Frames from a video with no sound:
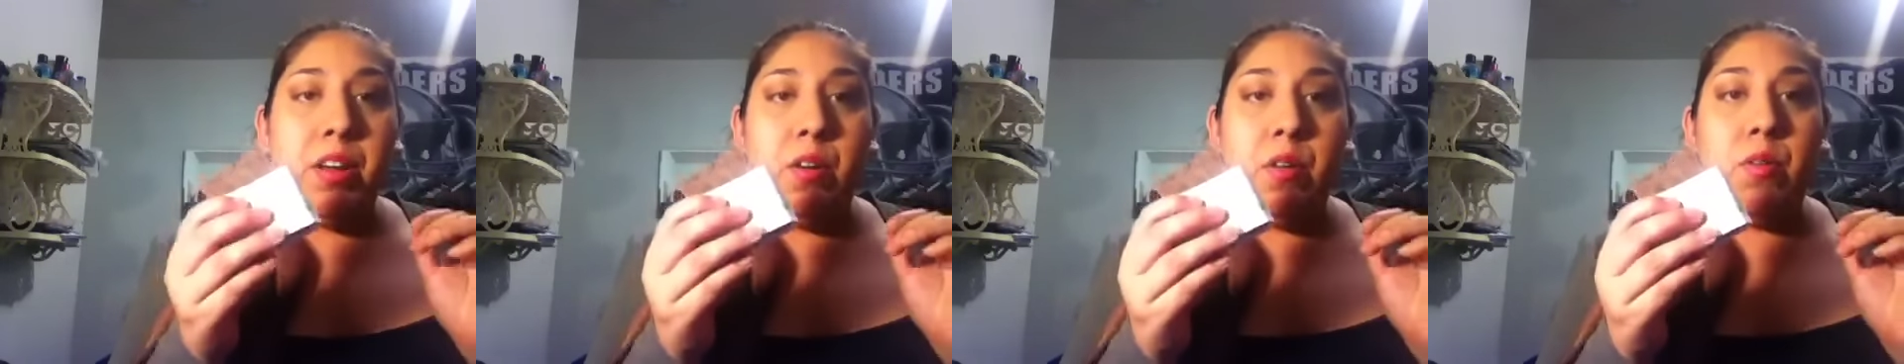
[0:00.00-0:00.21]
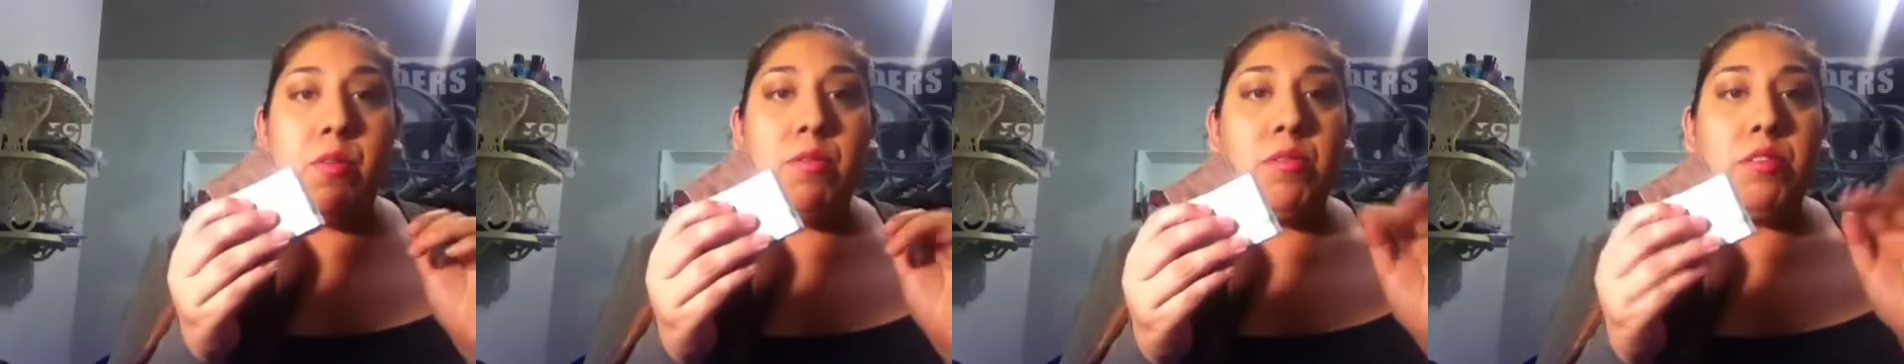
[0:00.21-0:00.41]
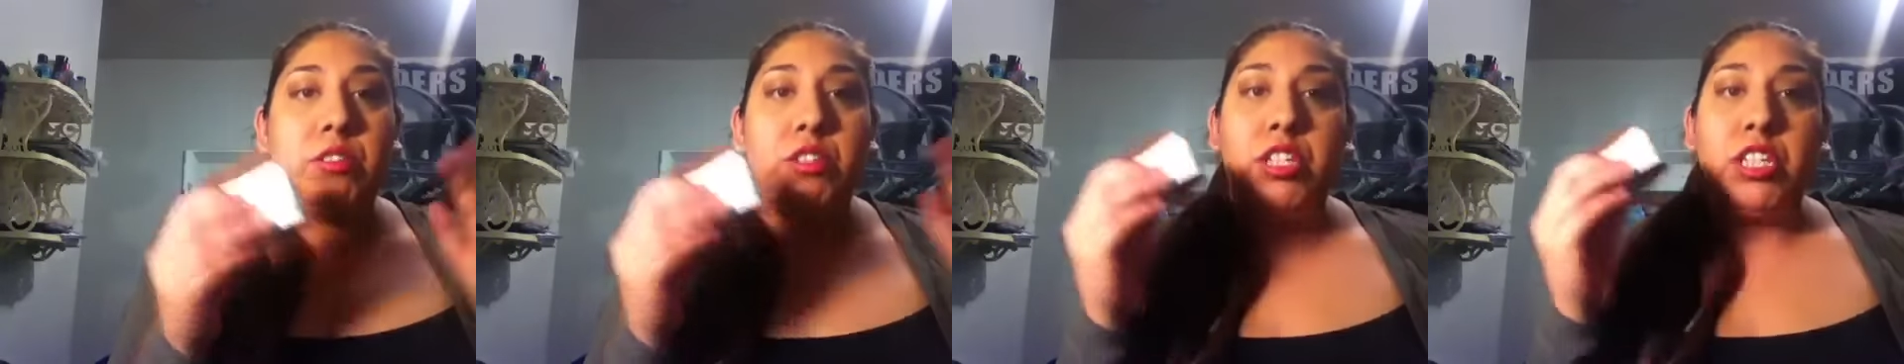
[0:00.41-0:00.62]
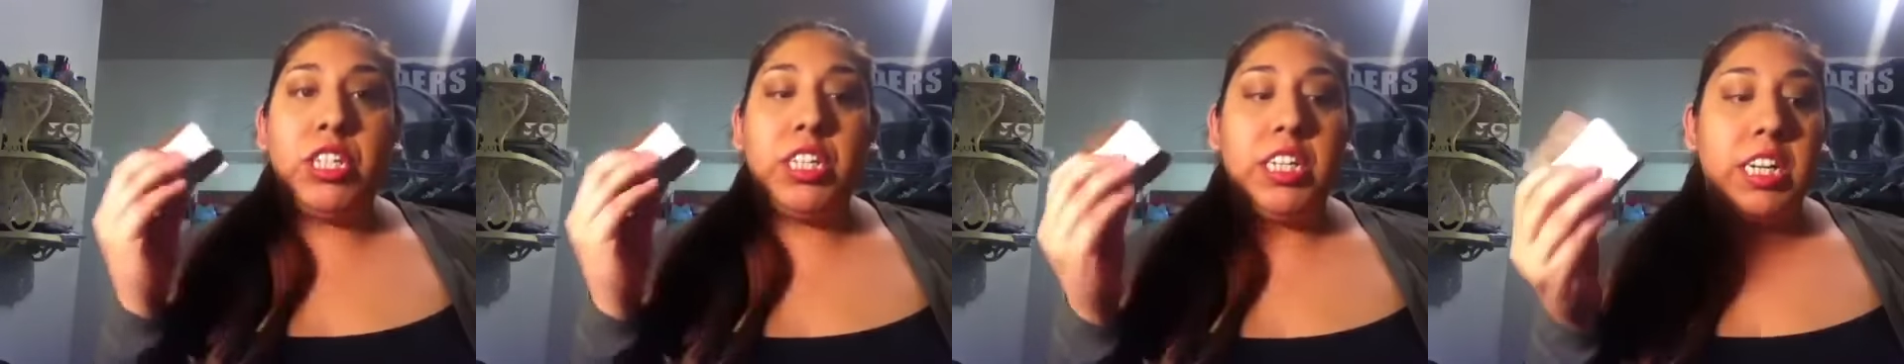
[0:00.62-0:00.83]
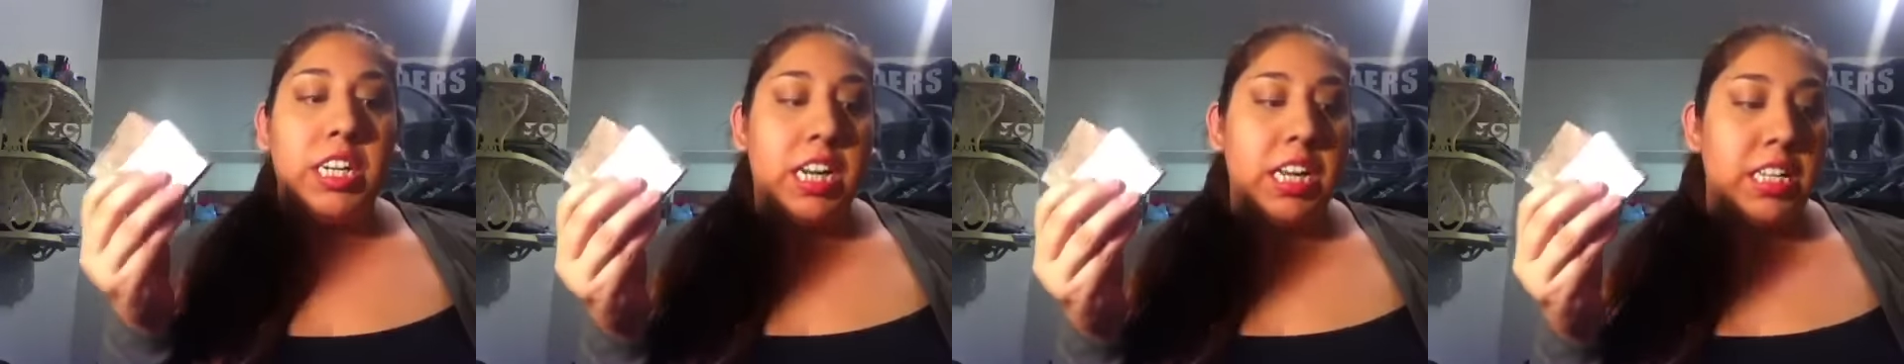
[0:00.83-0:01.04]
own.
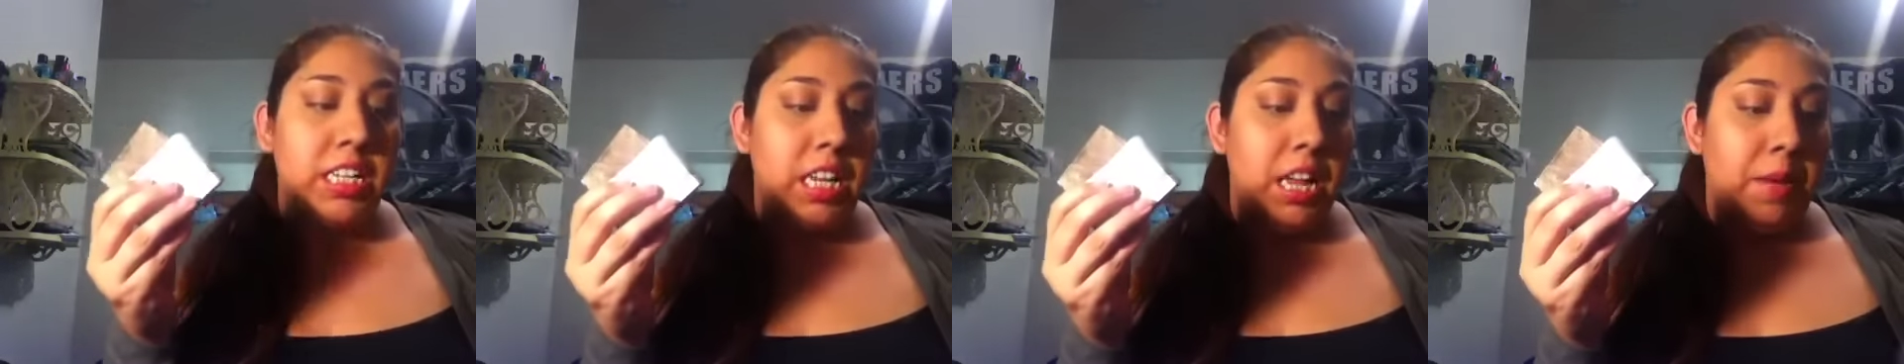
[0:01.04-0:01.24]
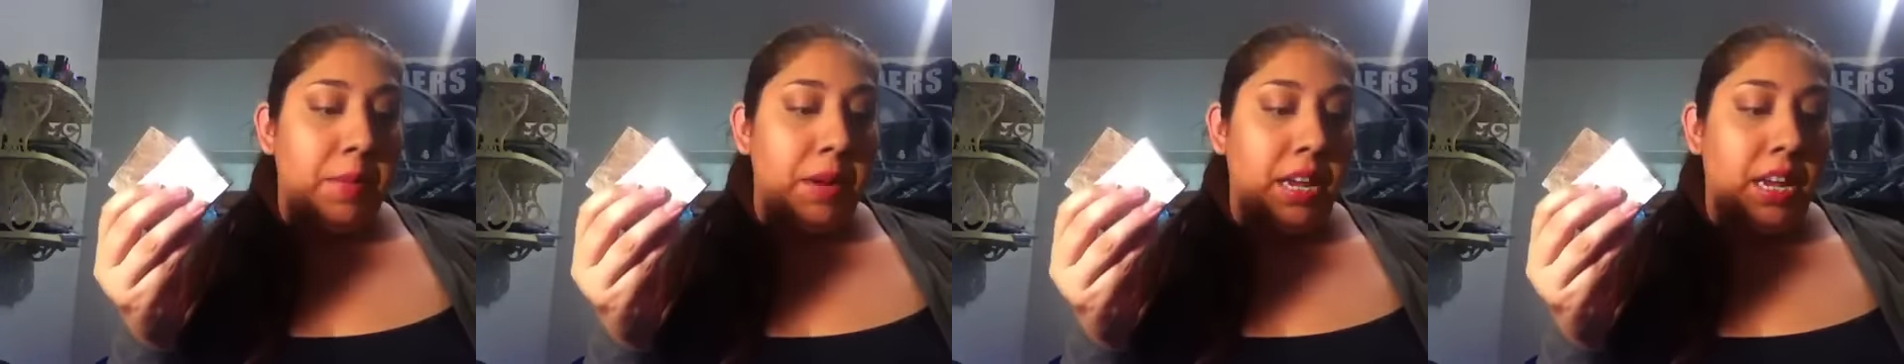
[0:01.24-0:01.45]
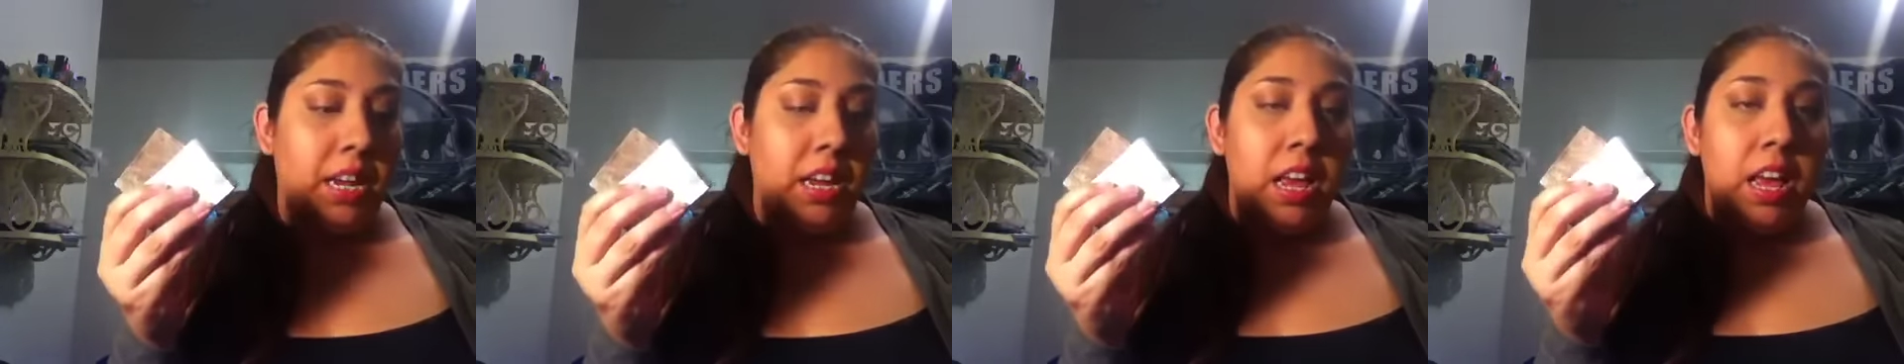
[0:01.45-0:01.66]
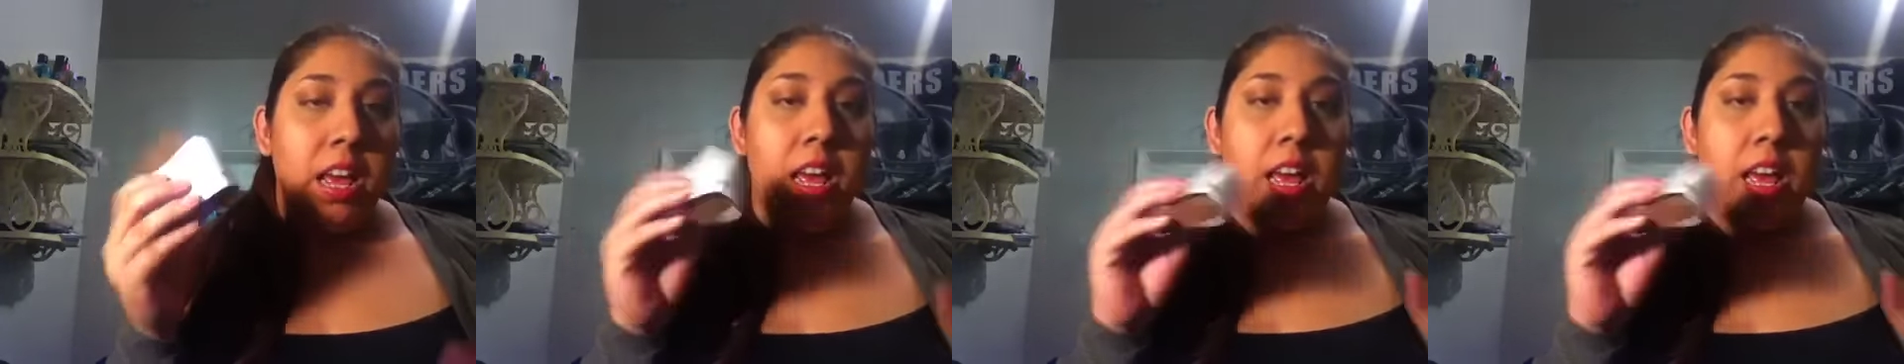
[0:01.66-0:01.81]
She did not send me.